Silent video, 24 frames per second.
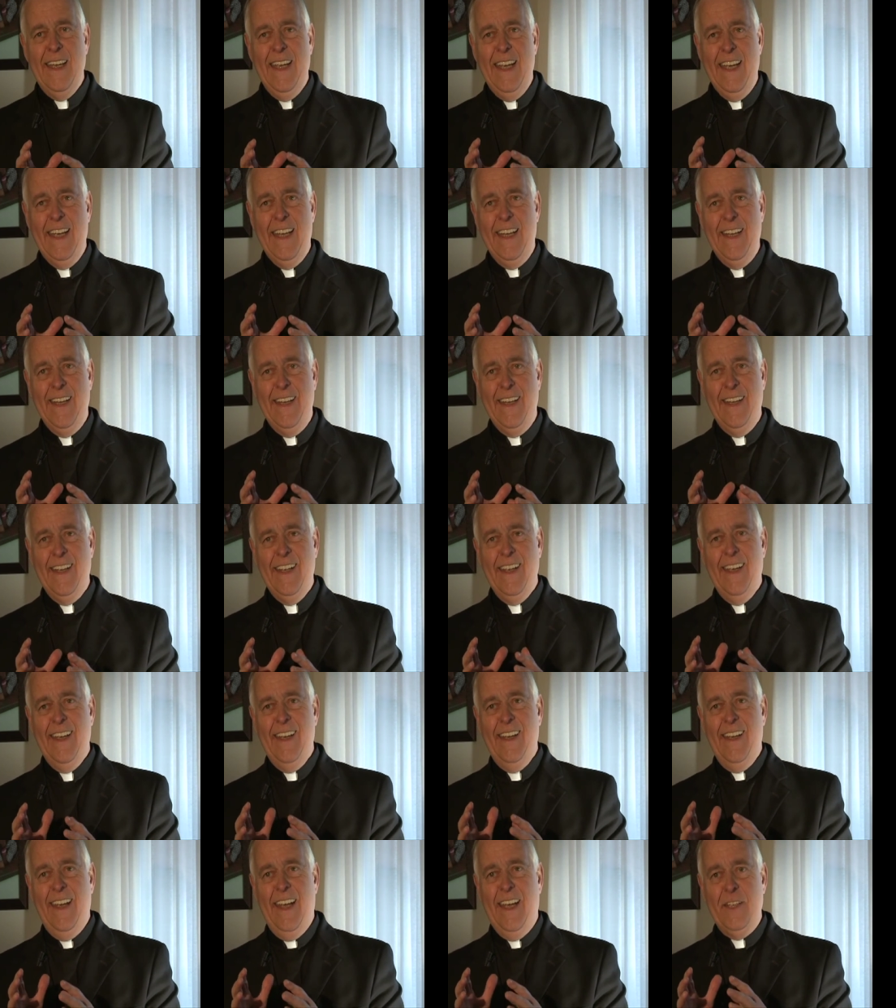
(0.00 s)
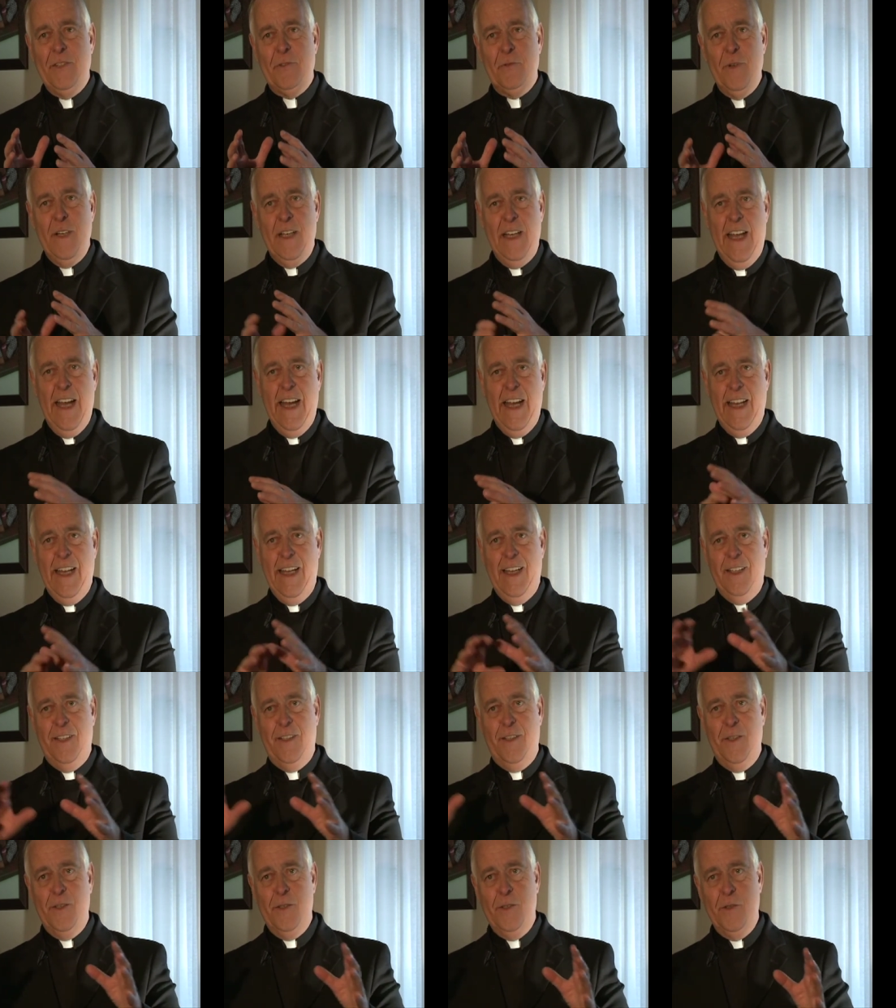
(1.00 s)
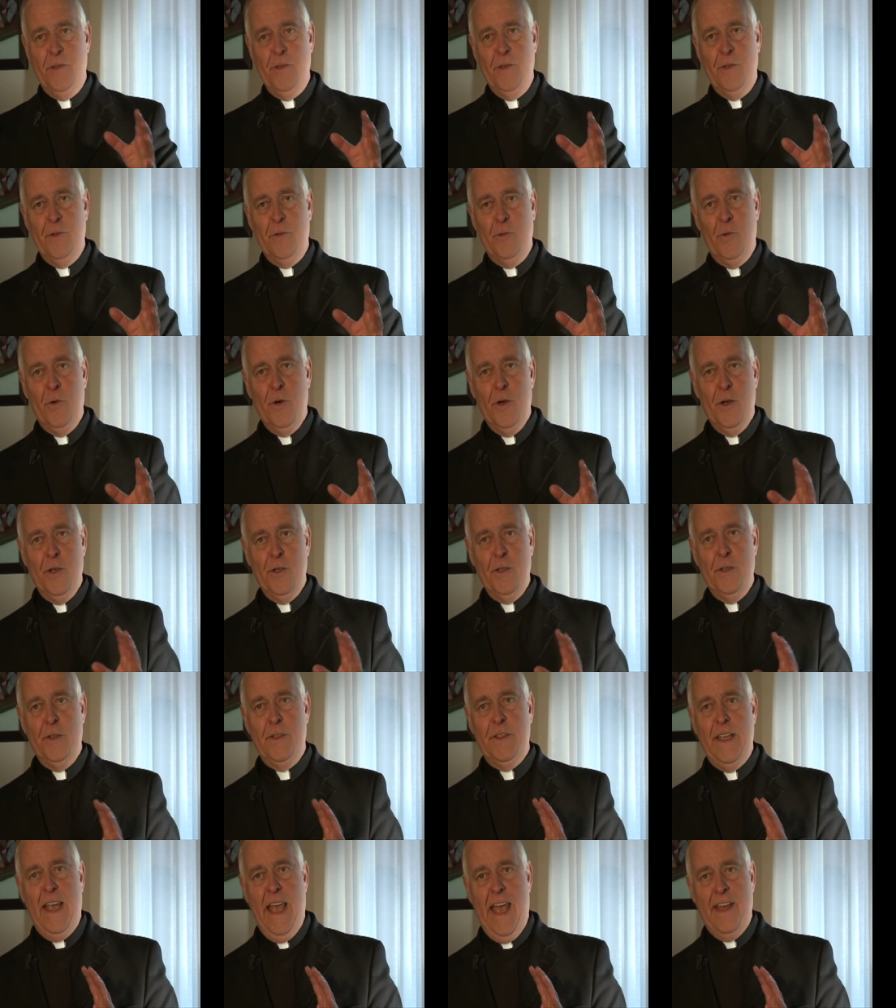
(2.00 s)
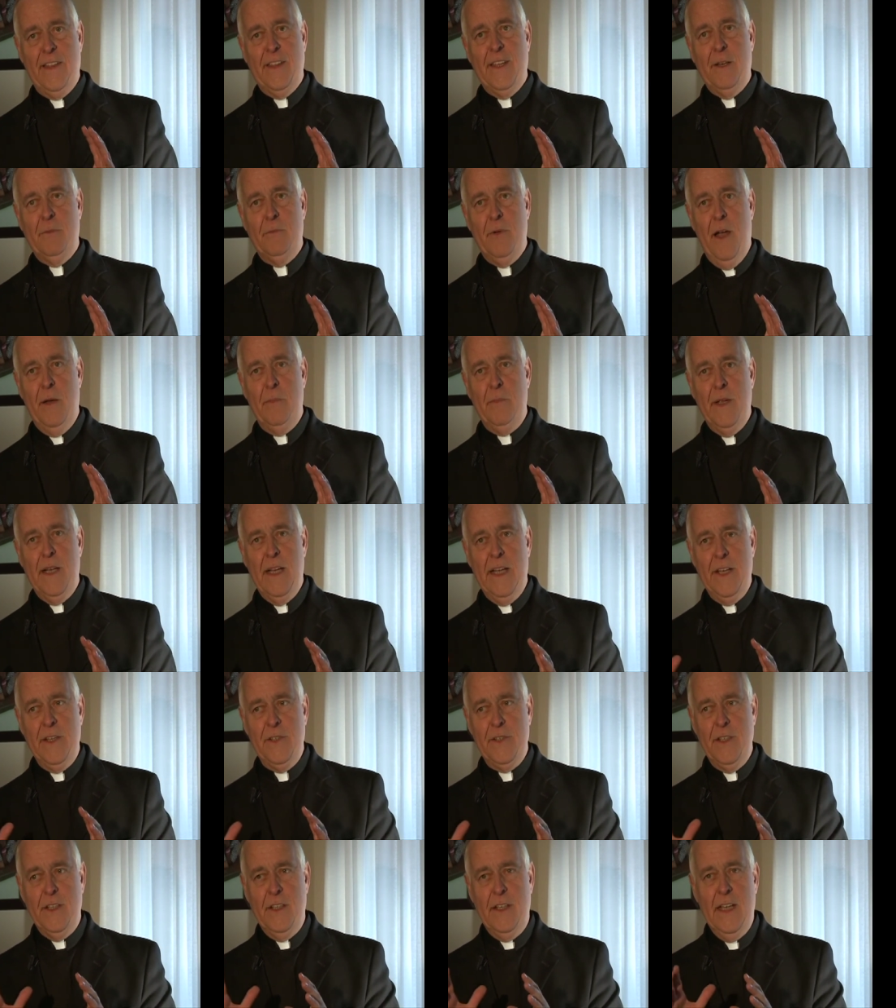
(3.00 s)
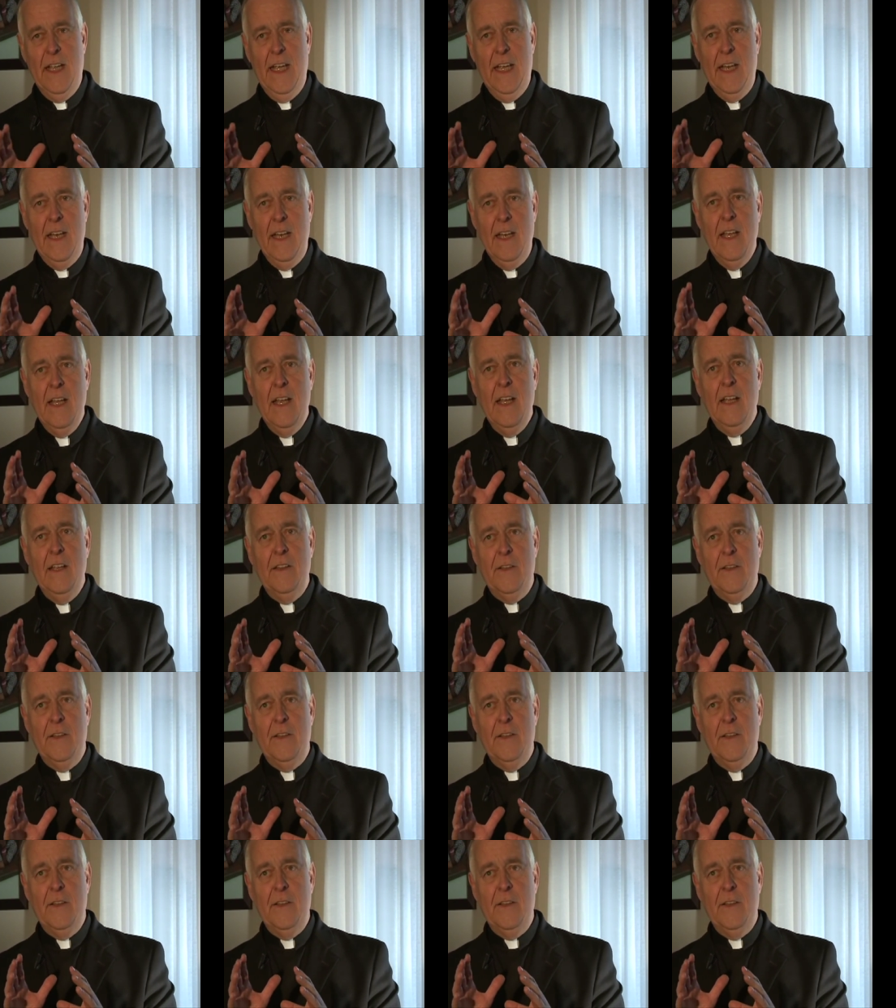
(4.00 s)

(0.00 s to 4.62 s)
in his relating to the world Catholic population in